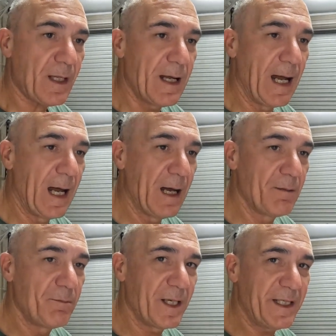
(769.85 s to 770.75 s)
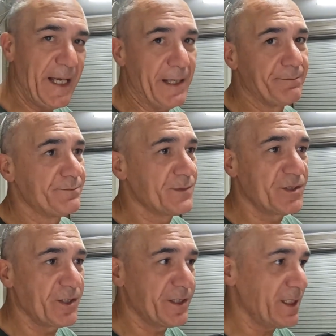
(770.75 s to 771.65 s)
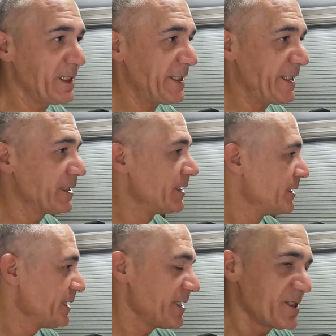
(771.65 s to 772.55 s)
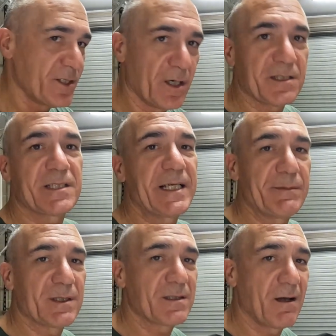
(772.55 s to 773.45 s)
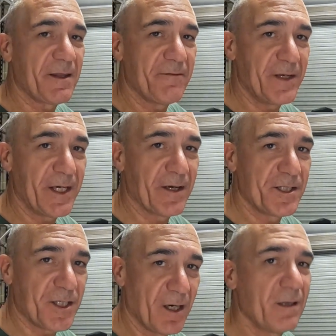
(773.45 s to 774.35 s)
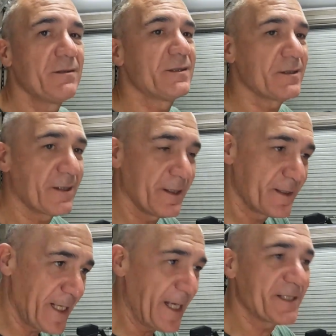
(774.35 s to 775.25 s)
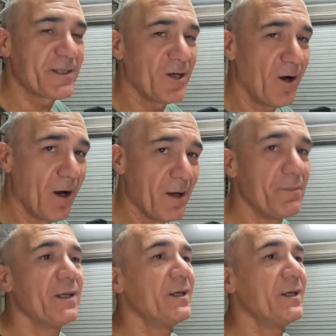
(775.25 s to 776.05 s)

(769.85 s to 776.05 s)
But yeah, certainly it's not seamless like the video shows. It takes time.